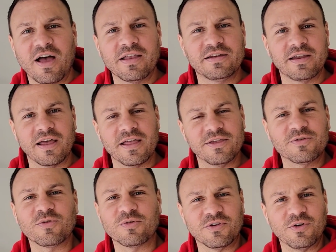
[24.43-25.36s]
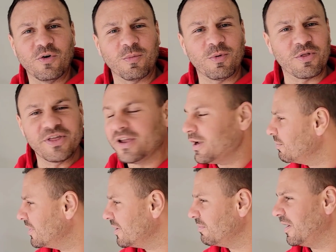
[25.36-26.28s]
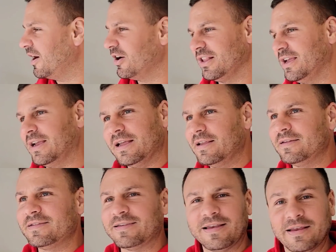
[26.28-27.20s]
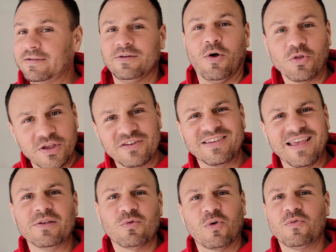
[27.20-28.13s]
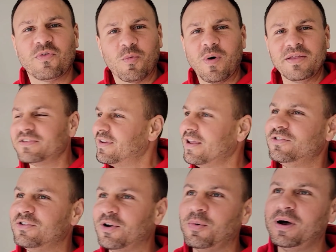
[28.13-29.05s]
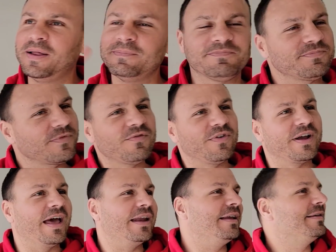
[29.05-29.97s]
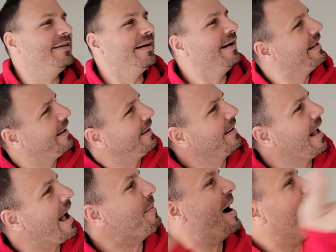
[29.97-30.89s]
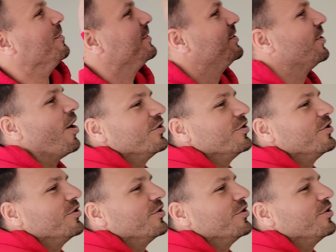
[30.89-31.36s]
thought uh, this was a normal thing, but apparently it's it's only scheduled for Wednesdays. You know what? Forget it. You know, I'm out. You're